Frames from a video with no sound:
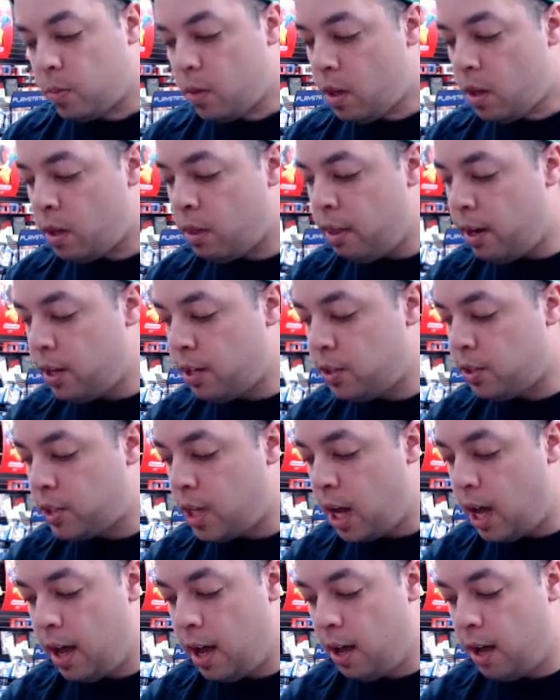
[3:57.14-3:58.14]
There's
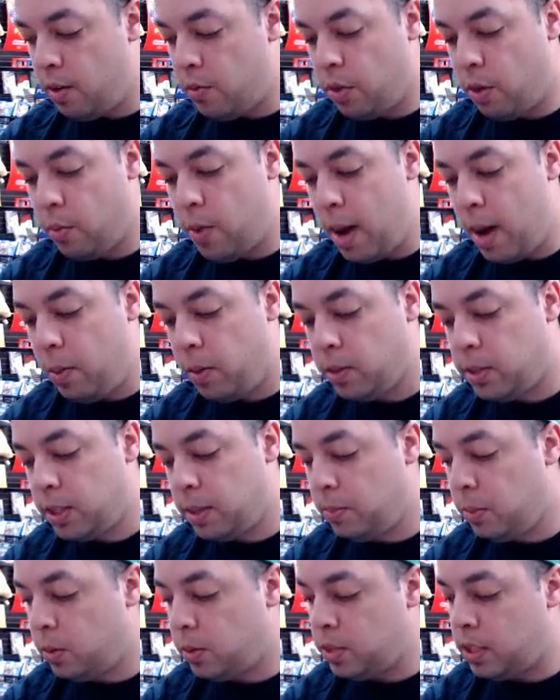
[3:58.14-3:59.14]
the Rebel
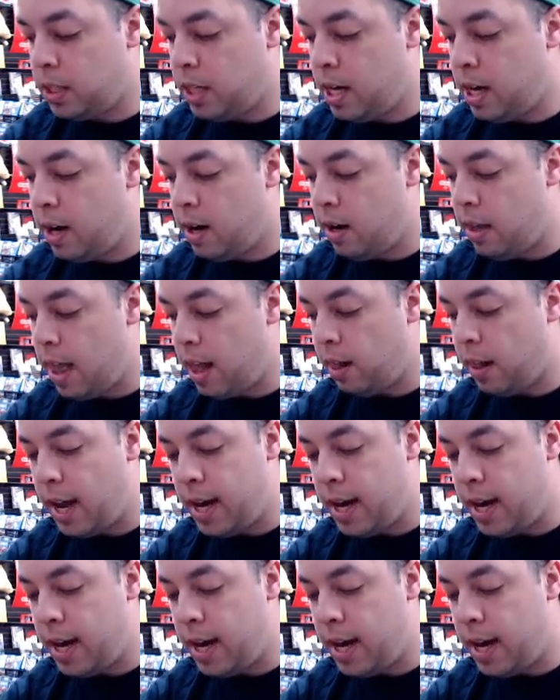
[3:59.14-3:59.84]
symbols in here that light